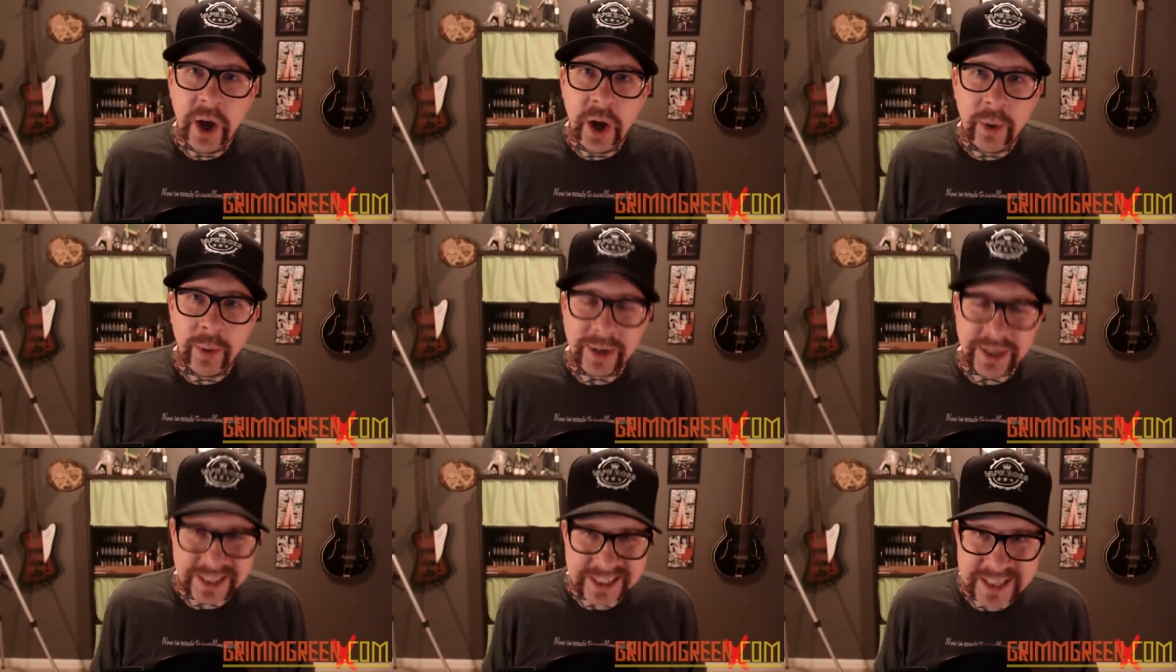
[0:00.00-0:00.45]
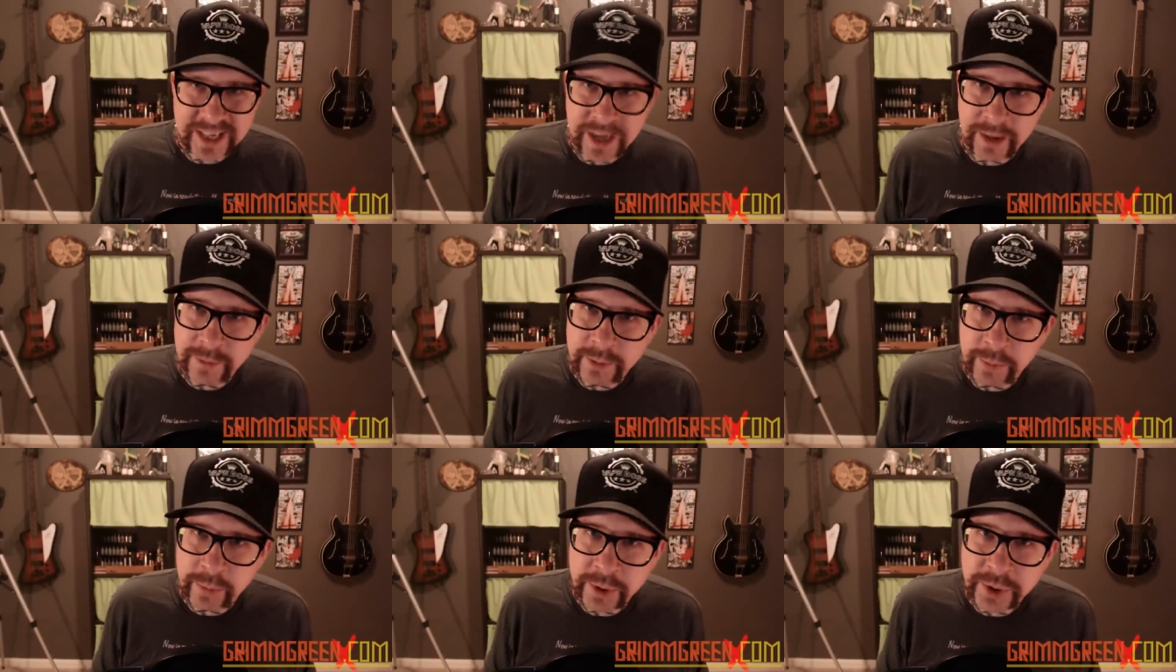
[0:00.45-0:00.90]
Well, it's
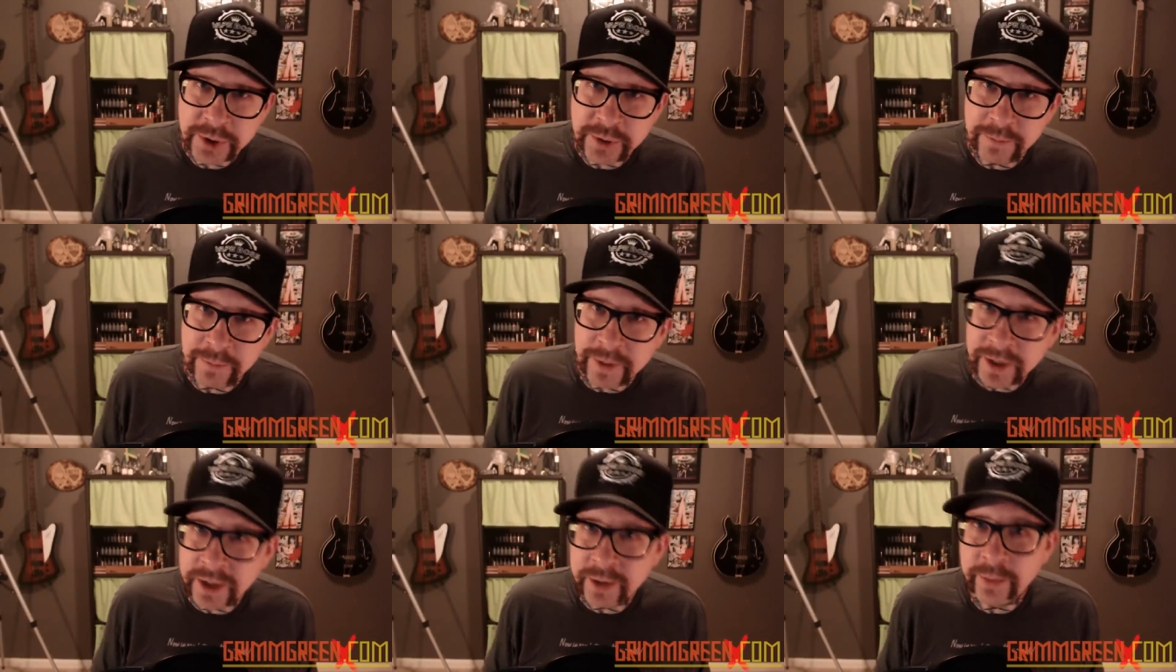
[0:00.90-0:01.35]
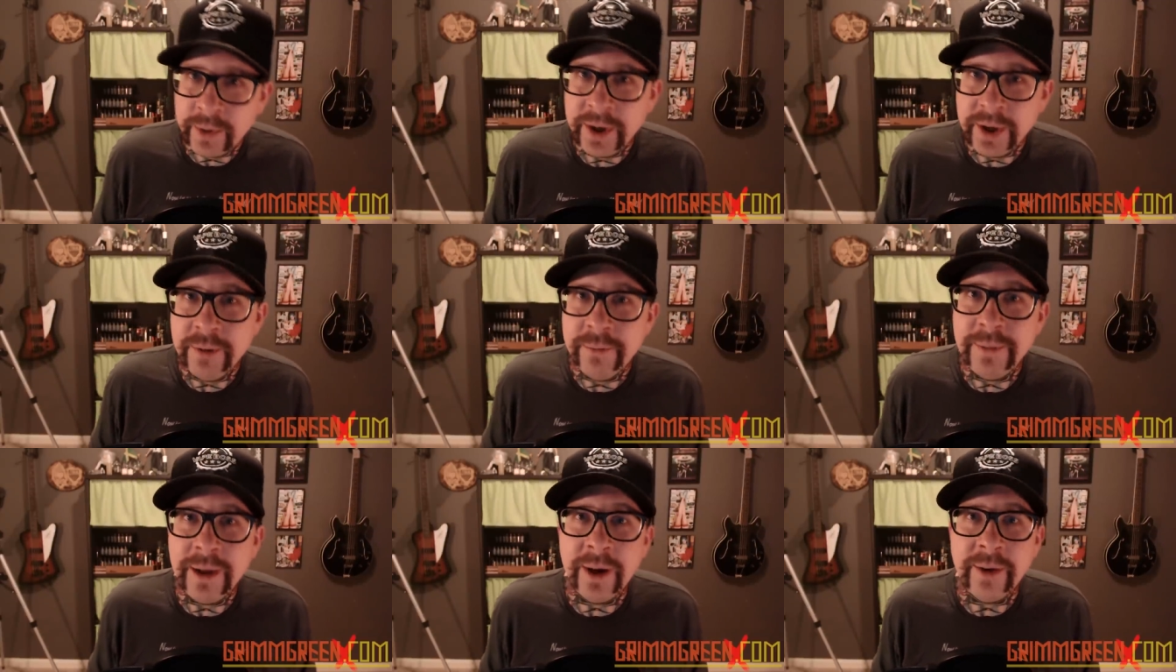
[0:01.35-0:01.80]
time to put your money where
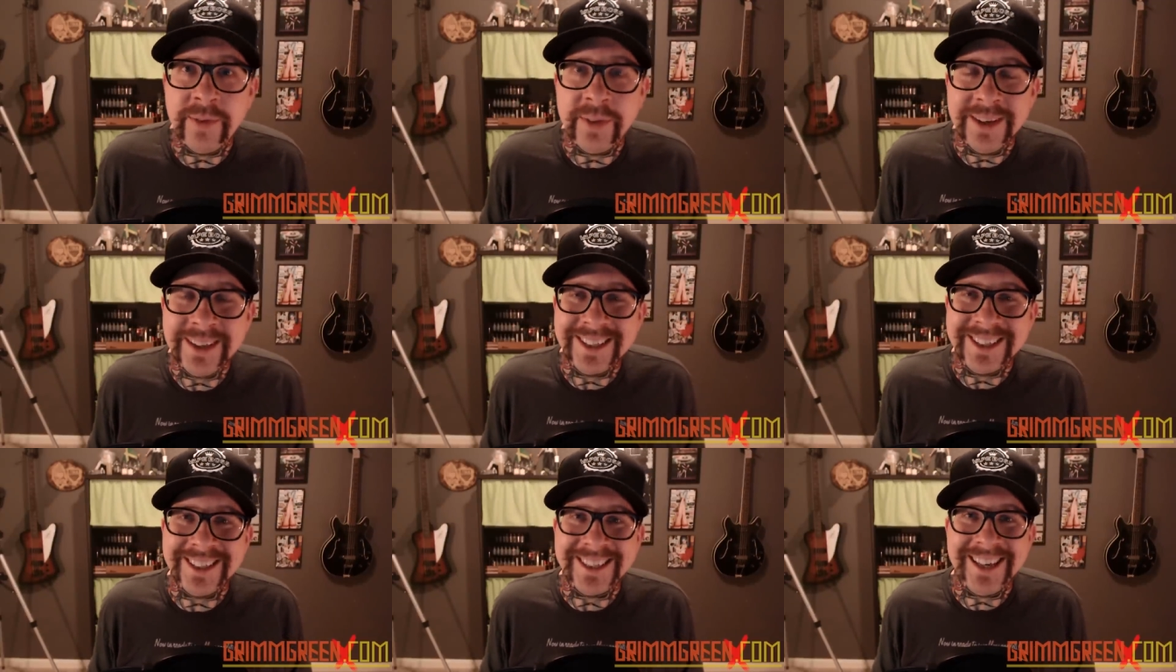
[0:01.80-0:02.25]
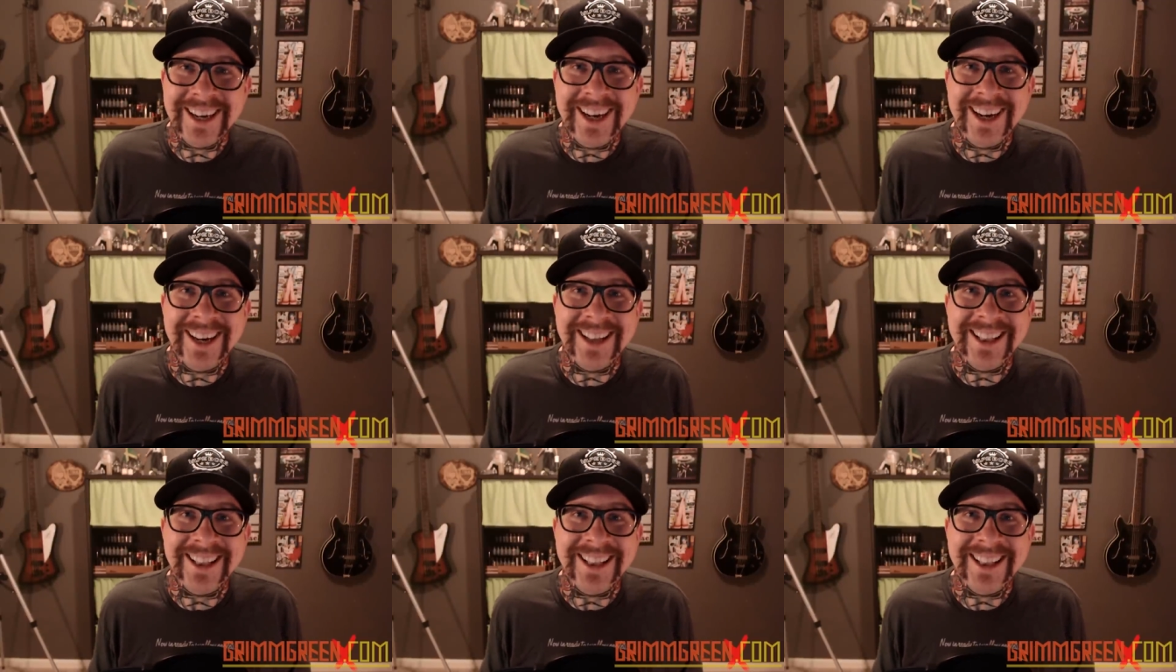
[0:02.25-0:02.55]
your mouth is because I got a